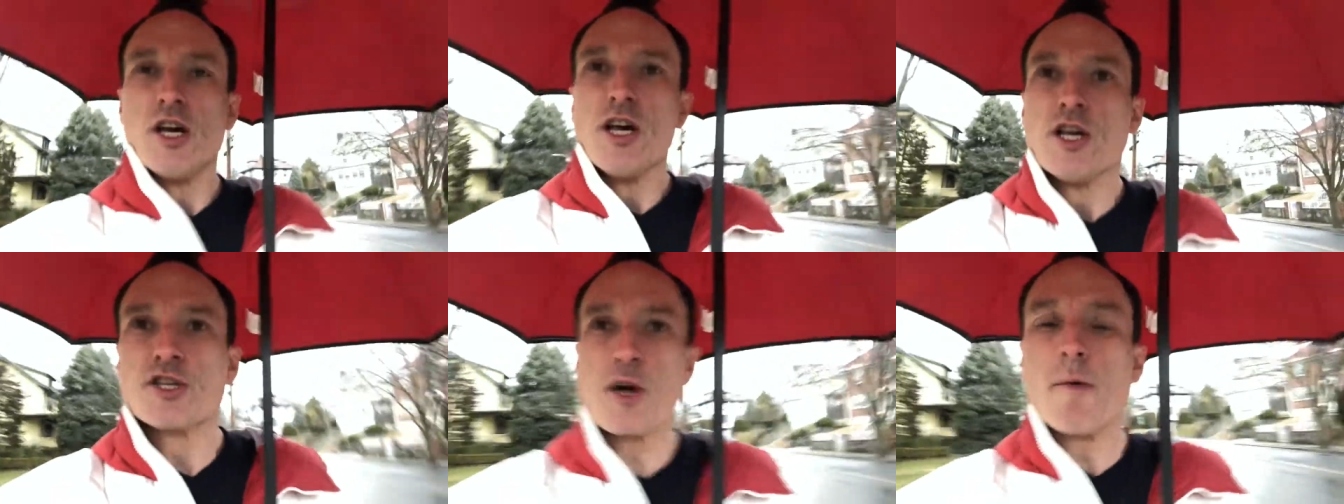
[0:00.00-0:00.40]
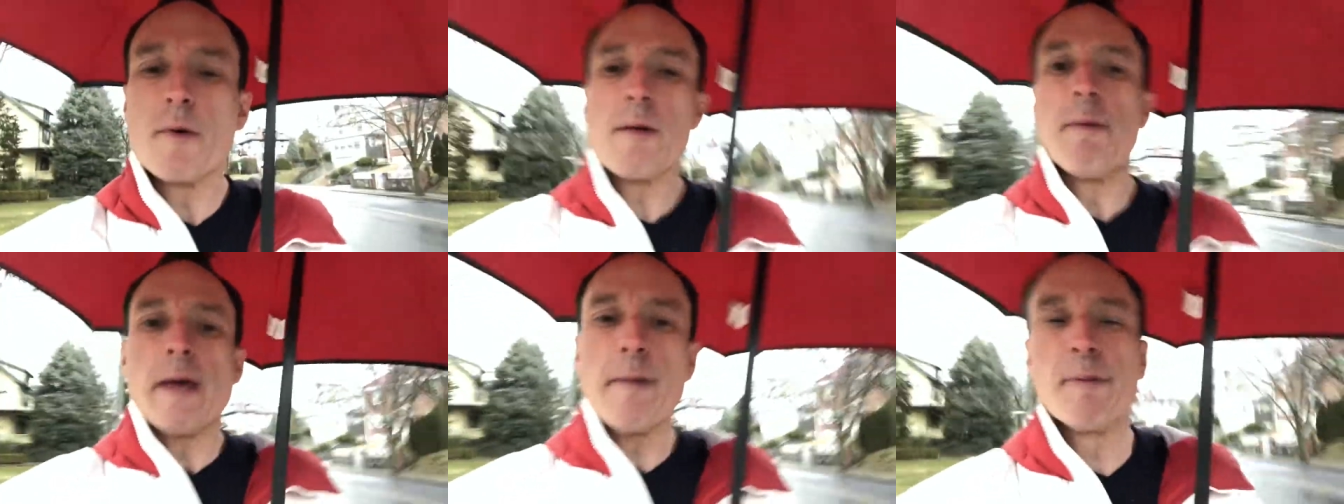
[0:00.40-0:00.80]
So many
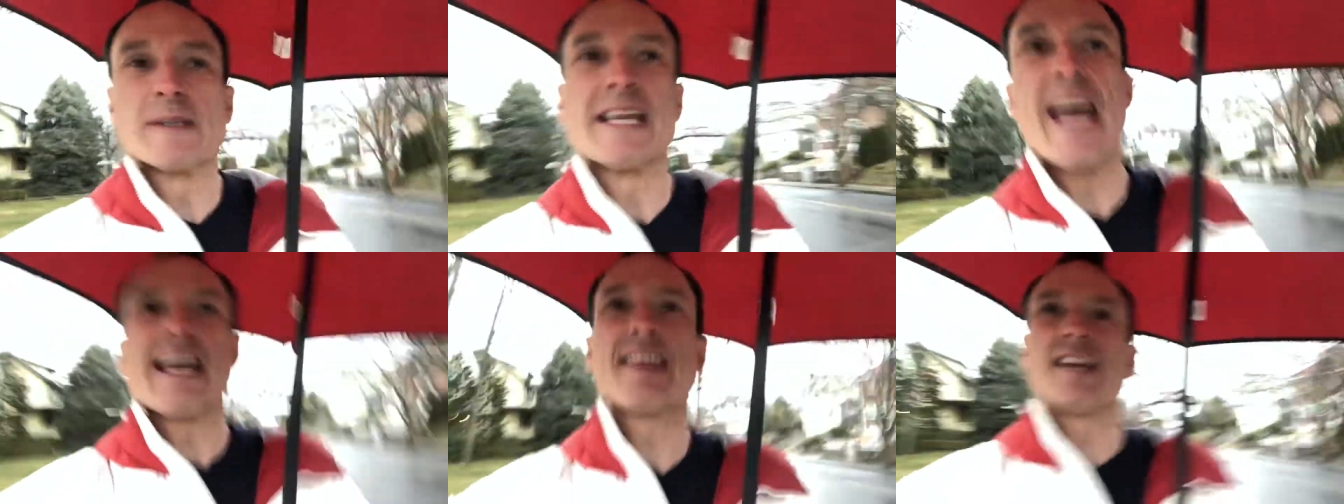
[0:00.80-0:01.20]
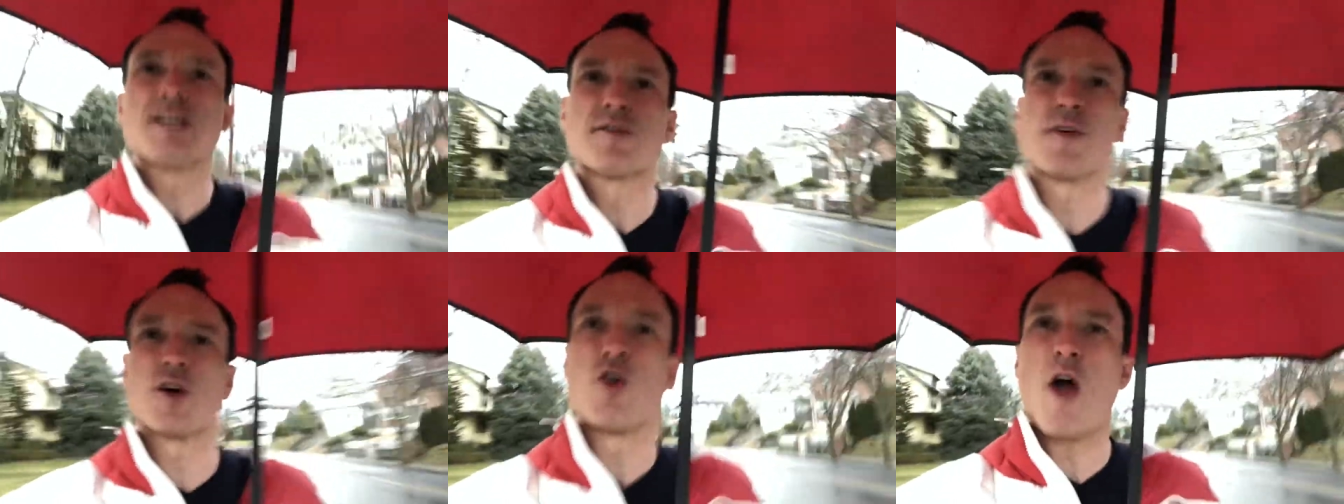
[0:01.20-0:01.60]
people take things
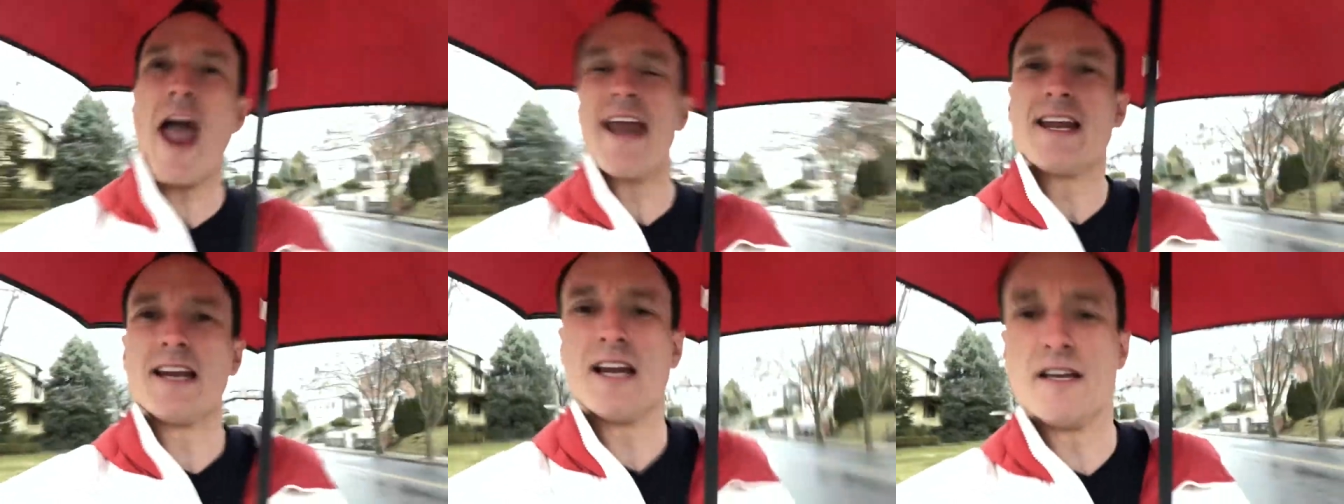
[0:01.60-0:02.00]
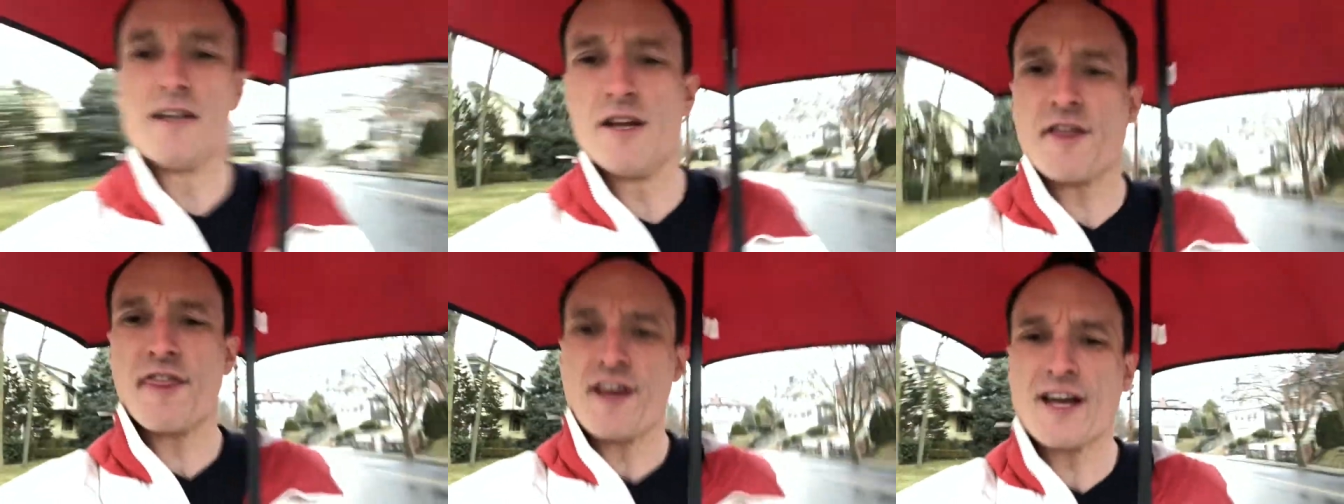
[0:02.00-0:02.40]
for granted, and
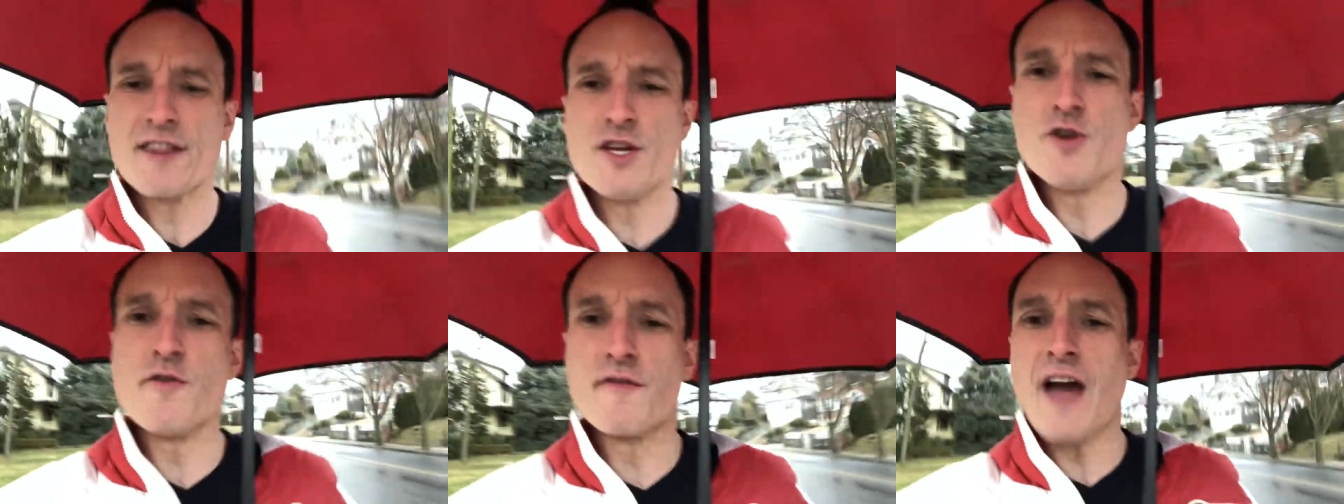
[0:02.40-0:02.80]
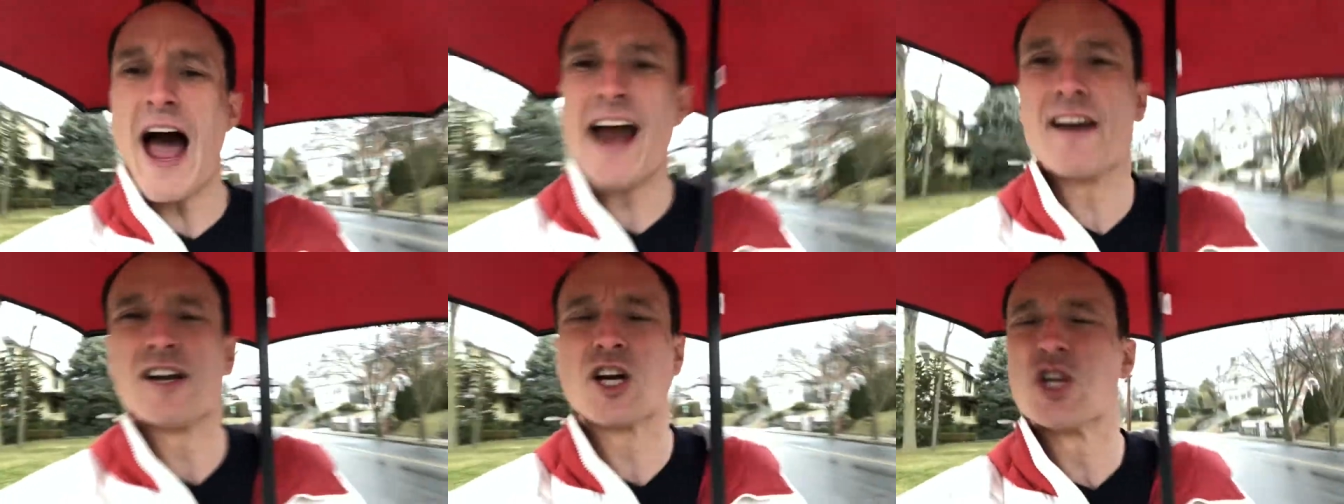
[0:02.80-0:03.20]
you think that you've
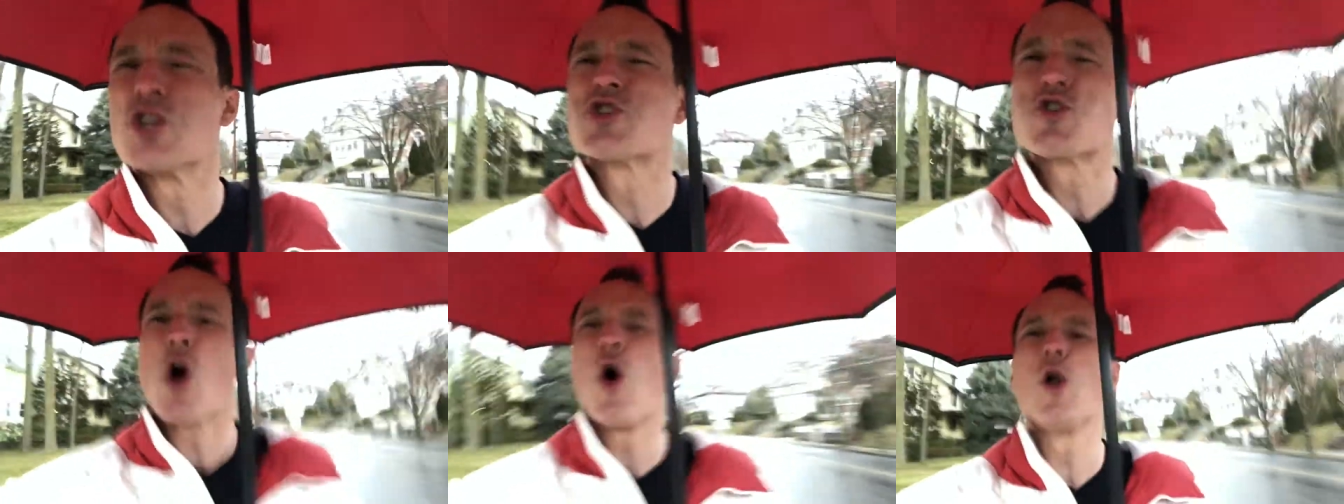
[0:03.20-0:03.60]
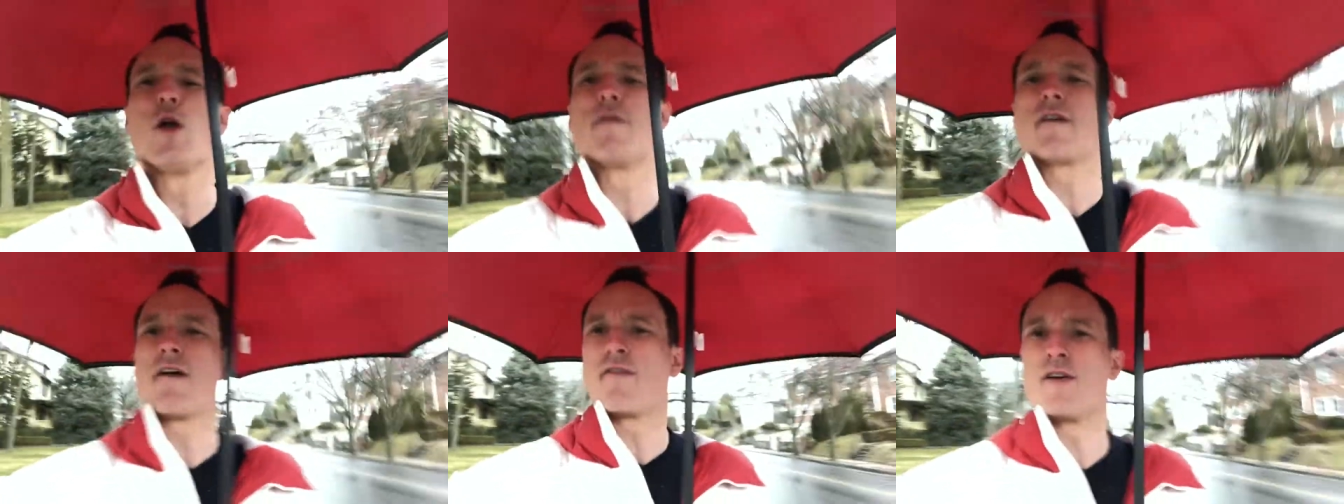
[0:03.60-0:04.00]
got control
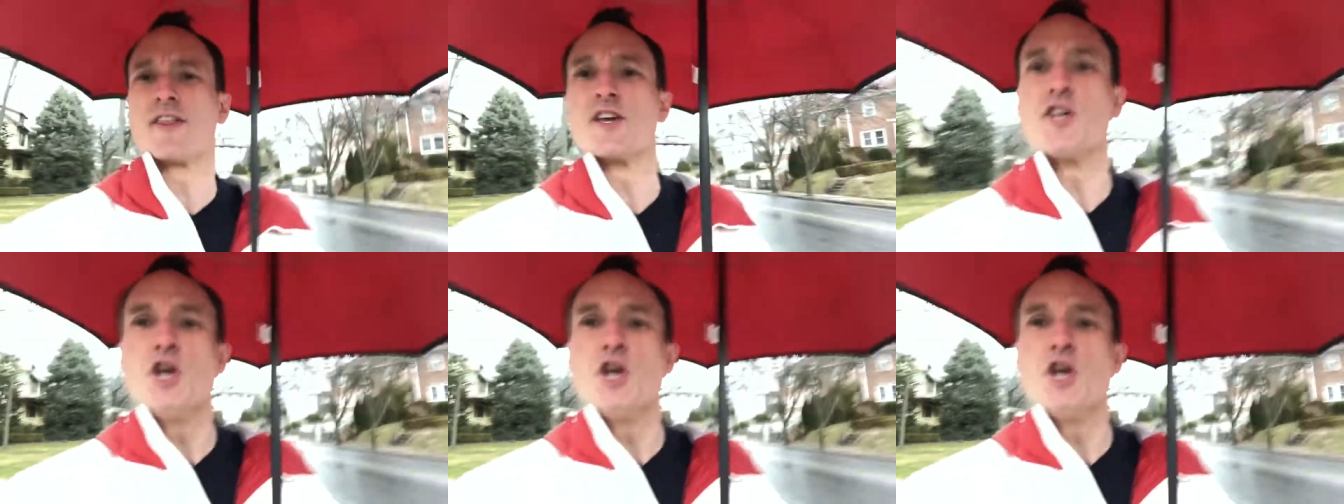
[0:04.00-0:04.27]
over everything.